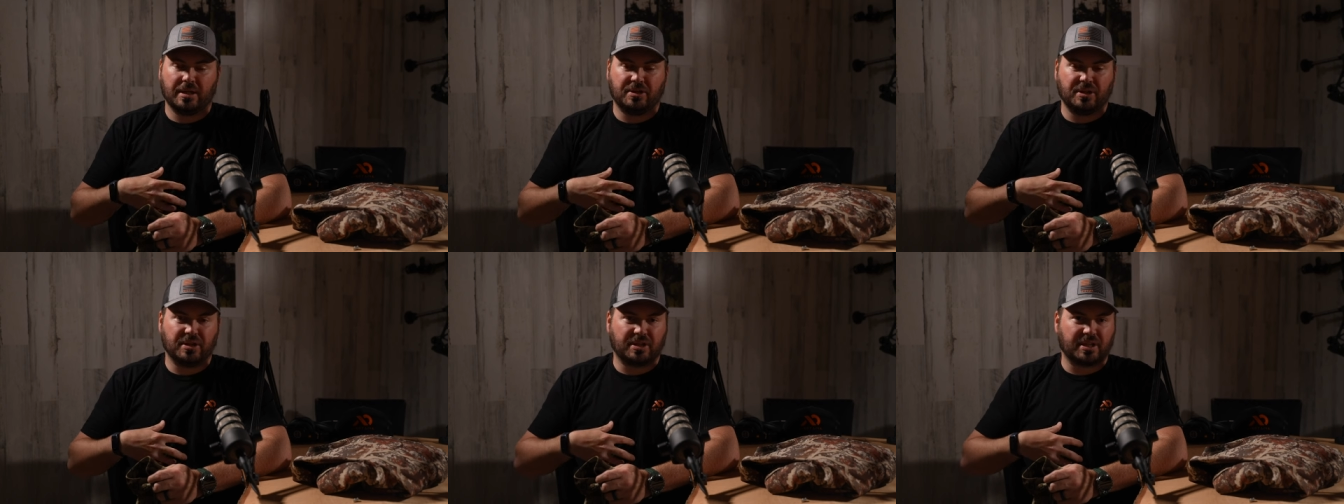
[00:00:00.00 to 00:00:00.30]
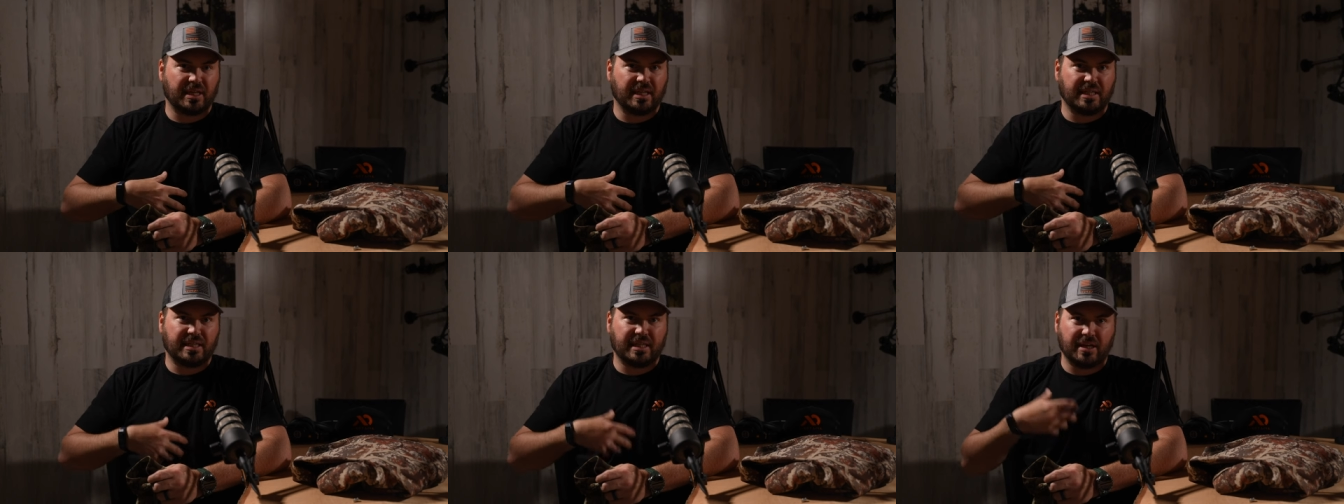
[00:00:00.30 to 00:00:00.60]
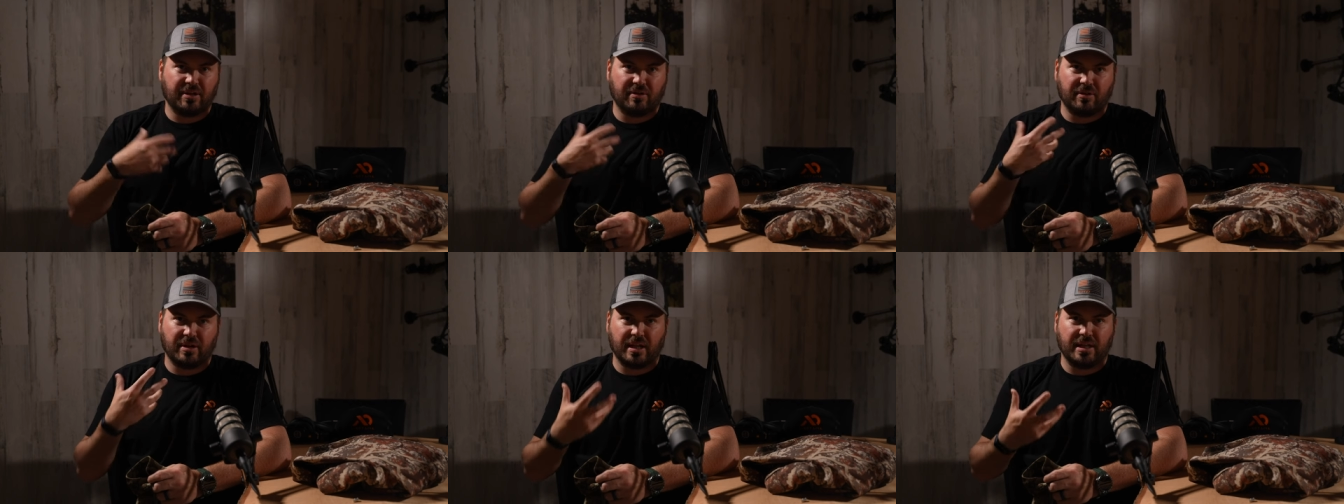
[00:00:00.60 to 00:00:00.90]
just
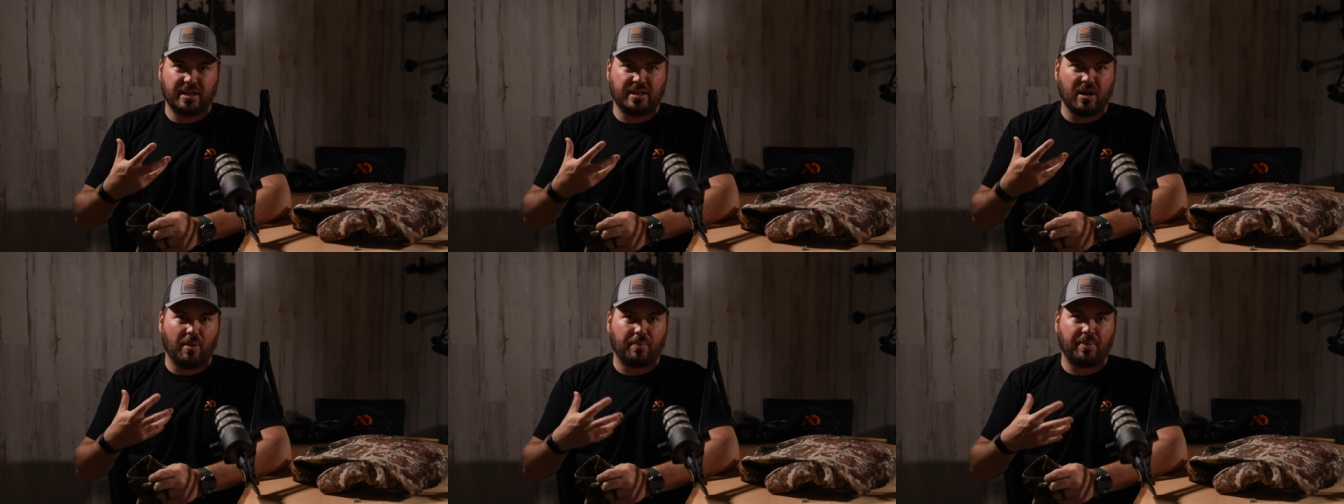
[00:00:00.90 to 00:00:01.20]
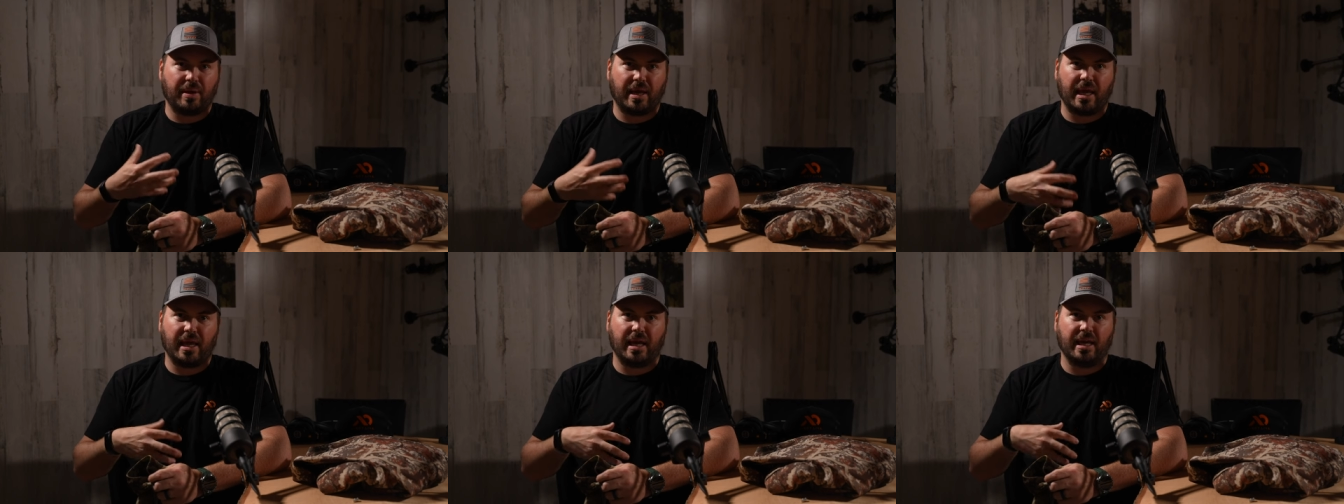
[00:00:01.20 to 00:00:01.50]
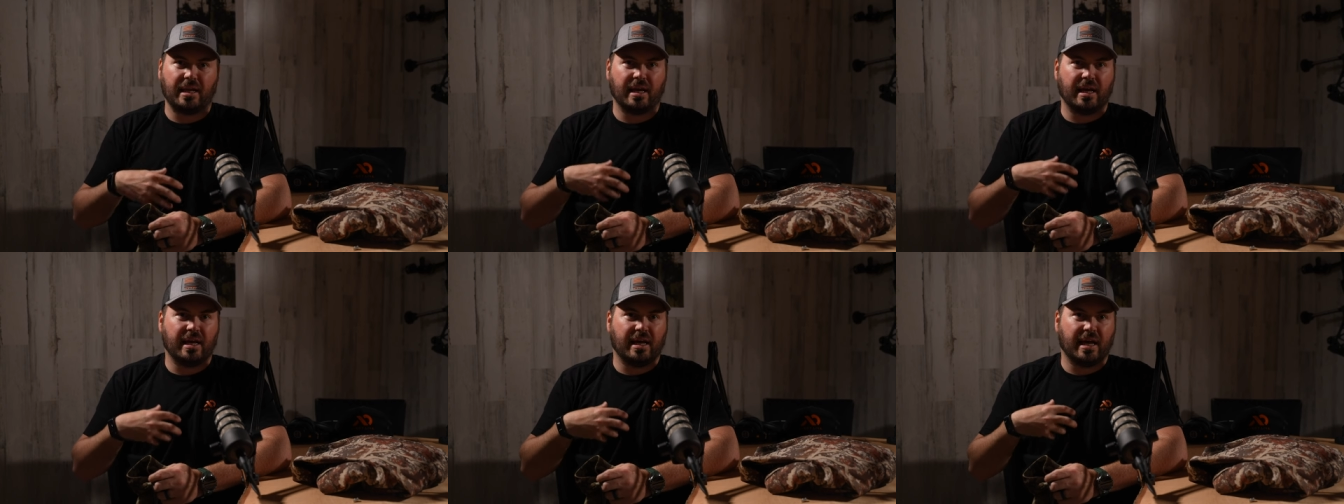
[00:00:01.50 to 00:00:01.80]
continue to dump
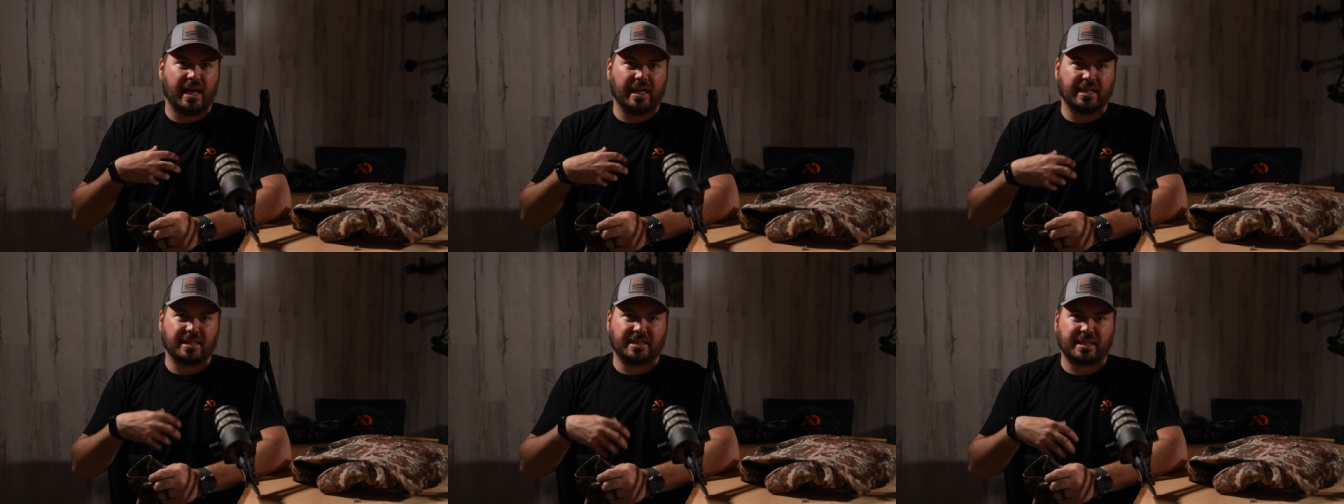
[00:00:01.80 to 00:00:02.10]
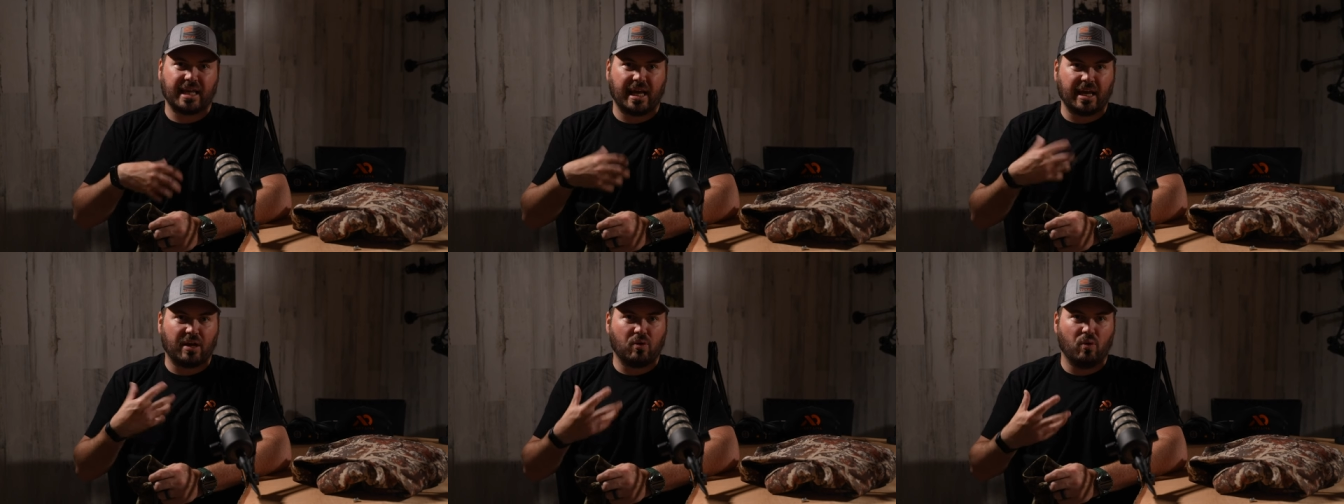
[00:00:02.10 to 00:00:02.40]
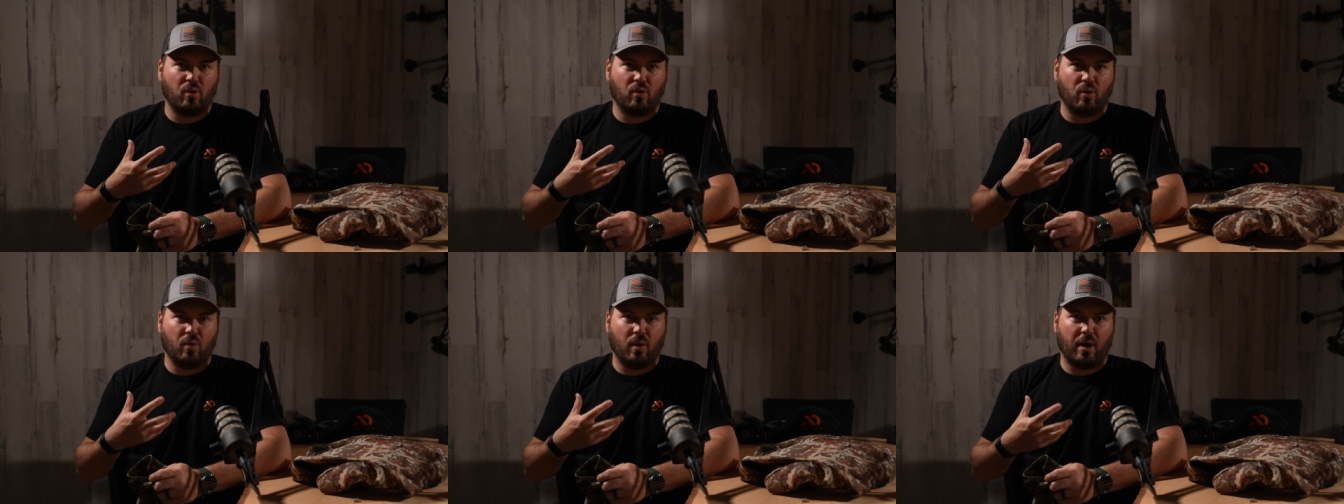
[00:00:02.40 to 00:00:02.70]
heat and stay
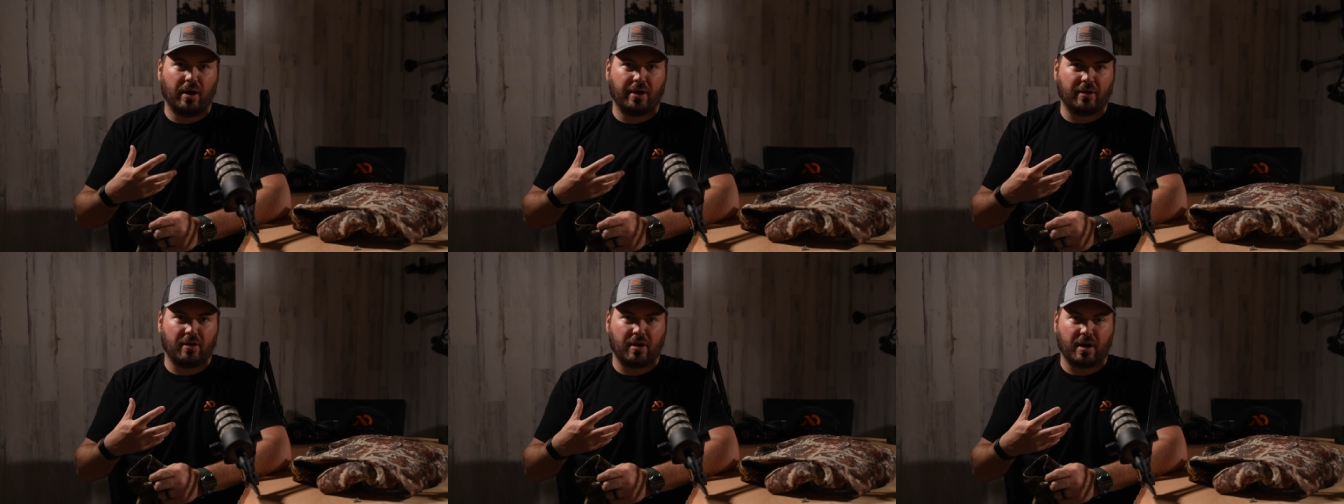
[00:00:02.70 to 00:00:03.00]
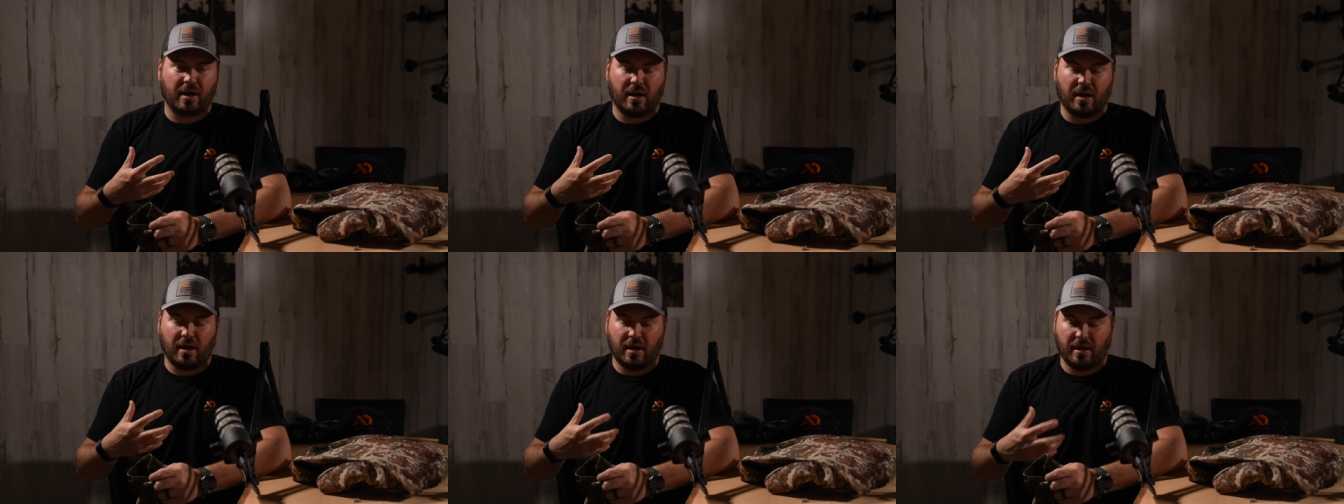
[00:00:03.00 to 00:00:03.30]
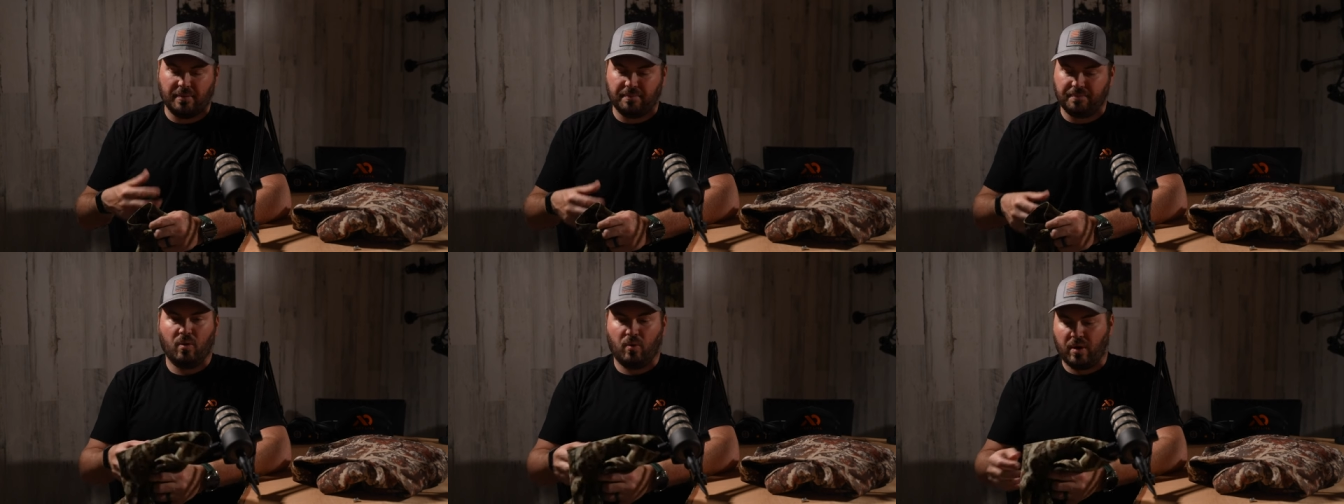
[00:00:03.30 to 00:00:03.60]
cool while you're on a hunt.